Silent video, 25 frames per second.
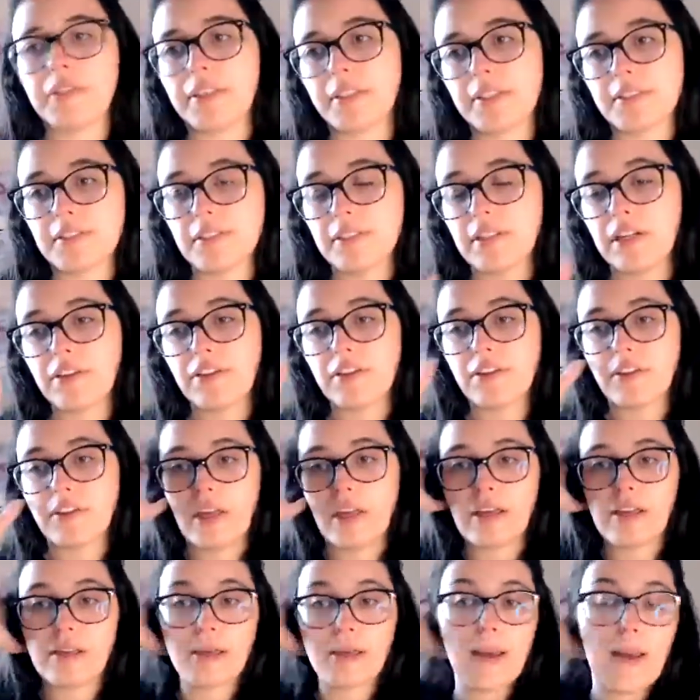that's another
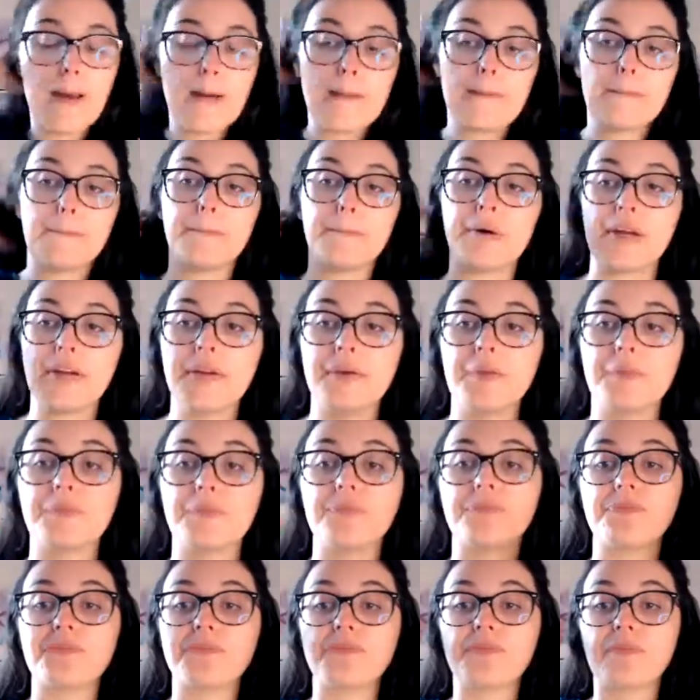thing. But
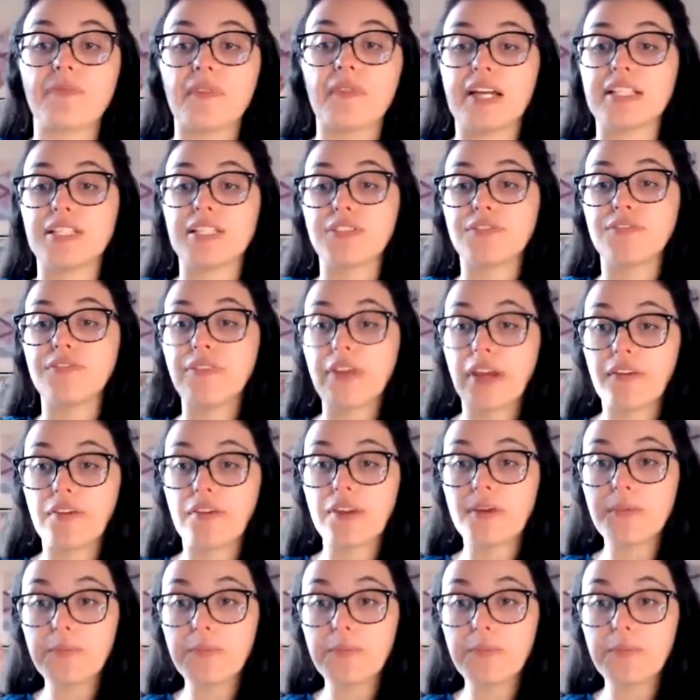it's very